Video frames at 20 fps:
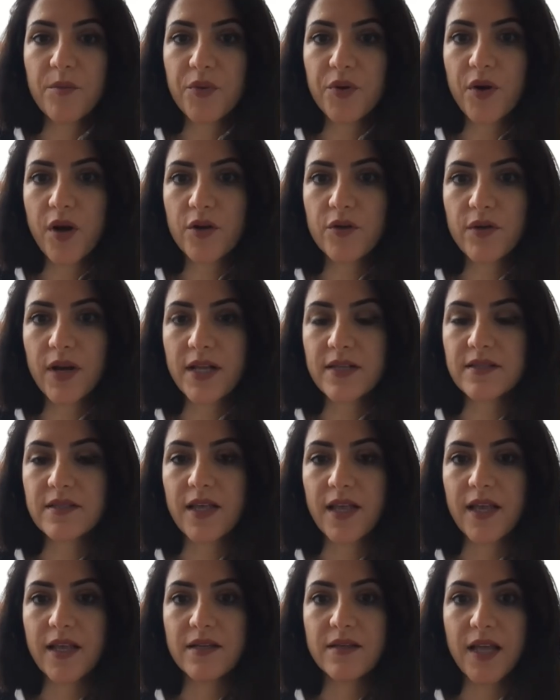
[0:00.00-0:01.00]

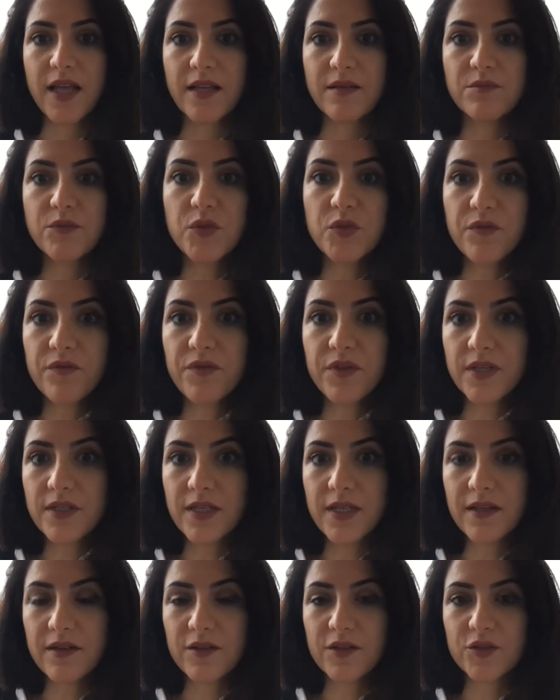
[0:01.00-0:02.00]
progress and move the
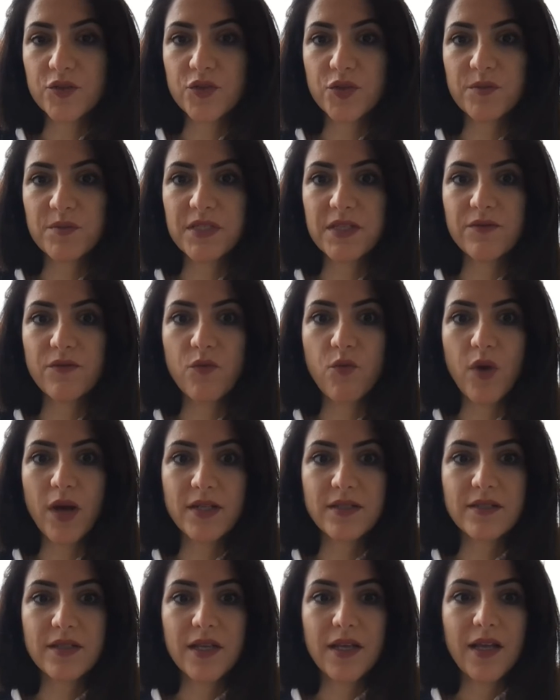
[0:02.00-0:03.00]
needle in terms of what